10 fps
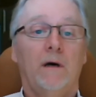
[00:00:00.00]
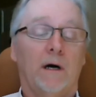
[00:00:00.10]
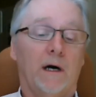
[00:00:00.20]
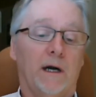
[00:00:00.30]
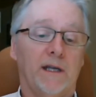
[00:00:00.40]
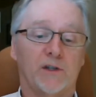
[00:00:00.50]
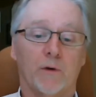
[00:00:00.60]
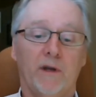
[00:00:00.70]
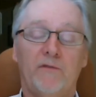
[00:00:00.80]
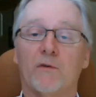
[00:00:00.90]
It's
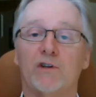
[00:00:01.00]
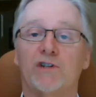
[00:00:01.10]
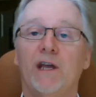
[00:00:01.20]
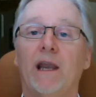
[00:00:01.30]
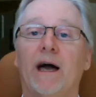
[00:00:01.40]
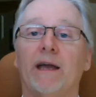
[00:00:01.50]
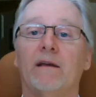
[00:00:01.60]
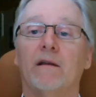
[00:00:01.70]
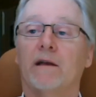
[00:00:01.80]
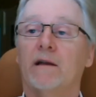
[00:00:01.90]
great for jet lag.
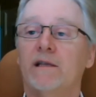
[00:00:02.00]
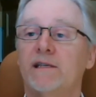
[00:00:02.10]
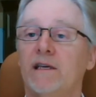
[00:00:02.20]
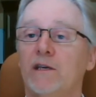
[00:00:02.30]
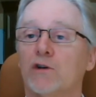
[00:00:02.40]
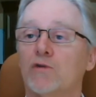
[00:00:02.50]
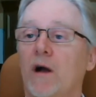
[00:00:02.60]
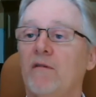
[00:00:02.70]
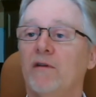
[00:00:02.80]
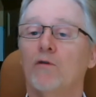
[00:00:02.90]
Like, let's say you're
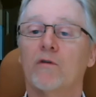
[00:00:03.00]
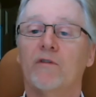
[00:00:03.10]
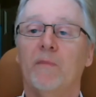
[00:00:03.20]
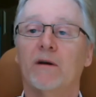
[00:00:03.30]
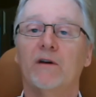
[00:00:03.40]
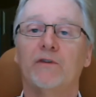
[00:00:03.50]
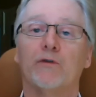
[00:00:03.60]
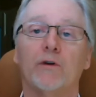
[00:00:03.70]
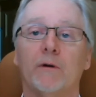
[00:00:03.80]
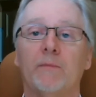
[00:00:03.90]
traveling North America
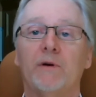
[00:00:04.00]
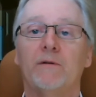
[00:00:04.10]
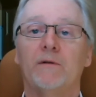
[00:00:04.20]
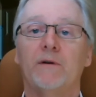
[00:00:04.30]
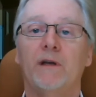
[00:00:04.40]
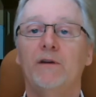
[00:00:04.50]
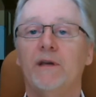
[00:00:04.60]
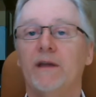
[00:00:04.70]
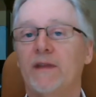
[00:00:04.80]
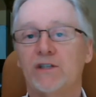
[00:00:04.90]
to Europe, and you
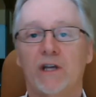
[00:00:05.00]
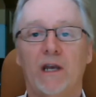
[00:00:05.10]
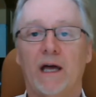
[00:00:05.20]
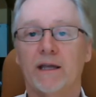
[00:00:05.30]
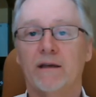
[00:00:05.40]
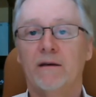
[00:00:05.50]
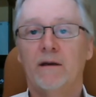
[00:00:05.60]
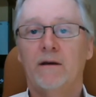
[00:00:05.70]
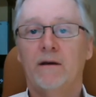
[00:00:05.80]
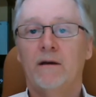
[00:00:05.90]
get that jet lag.
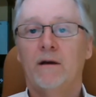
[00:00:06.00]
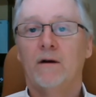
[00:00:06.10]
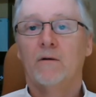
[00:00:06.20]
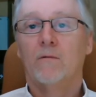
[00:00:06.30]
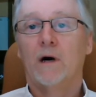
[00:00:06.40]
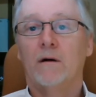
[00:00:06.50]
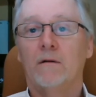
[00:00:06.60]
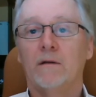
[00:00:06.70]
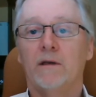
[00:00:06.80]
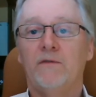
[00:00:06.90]

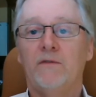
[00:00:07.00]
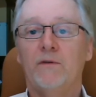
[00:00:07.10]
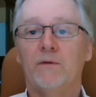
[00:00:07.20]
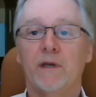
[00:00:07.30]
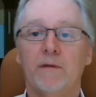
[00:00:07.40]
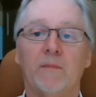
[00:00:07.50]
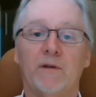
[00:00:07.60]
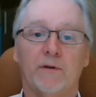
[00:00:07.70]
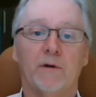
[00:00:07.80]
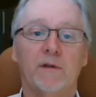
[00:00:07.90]
Well, if you take
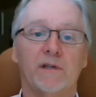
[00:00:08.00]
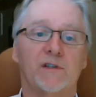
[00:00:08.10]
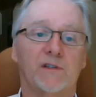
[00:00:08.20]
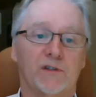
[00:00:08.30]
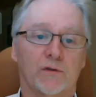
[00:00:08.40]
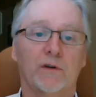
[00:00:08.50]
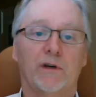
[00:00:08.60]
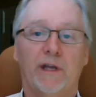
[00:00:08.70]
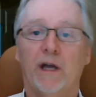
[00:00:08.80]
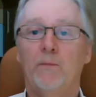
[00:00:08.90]
melatonin, it's sure
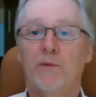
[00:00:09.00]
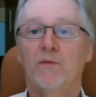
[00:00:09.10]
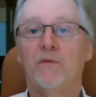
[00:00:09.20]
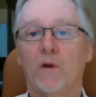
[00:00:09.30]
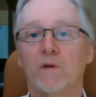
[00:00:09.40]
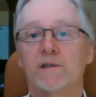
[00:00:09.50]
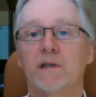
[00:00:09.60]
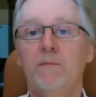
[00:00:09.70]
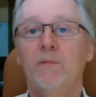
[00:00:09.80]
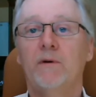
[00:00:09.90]
going to help you fall
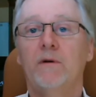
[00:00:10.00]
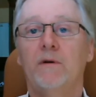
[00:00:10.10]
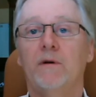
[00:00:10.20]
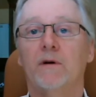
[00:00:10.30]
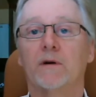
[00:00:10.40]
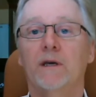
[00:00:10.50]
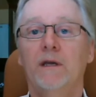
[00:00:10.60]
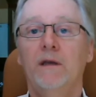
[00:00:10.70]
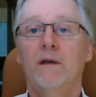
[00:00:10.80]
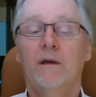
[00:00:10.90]
asleep.
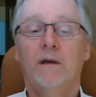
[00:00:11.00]
Okay?